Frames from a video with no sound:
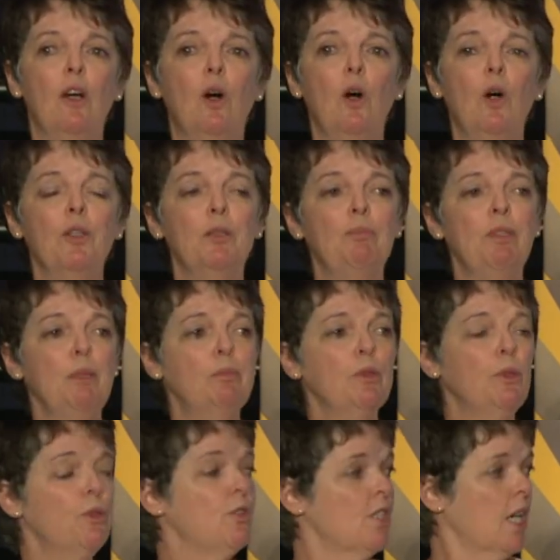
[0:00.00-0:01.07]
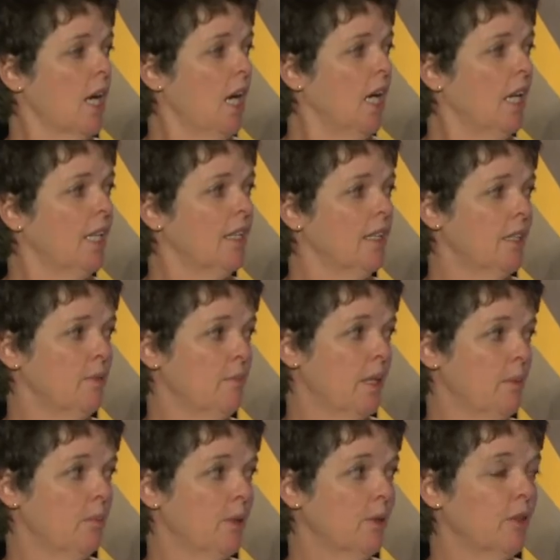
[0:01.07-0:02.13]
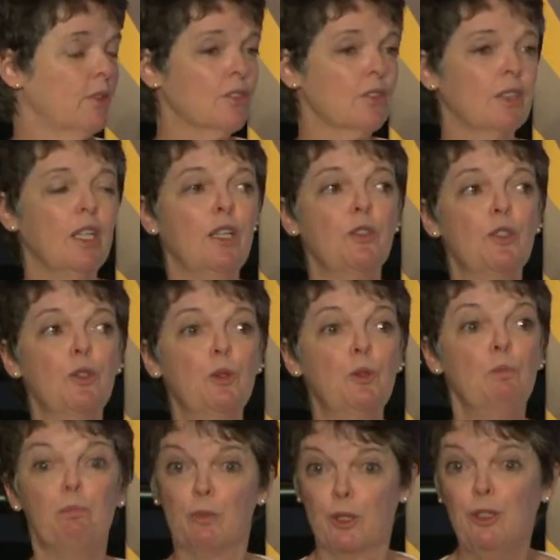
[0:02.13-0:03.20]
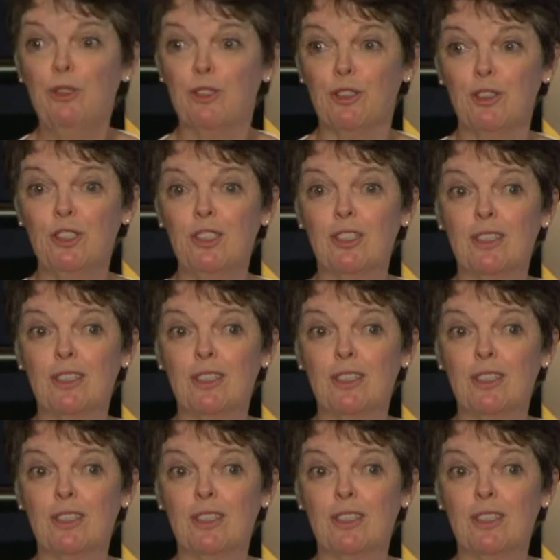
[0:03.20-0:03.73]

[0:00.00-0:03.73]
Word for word: all the people who die in my books to murdered,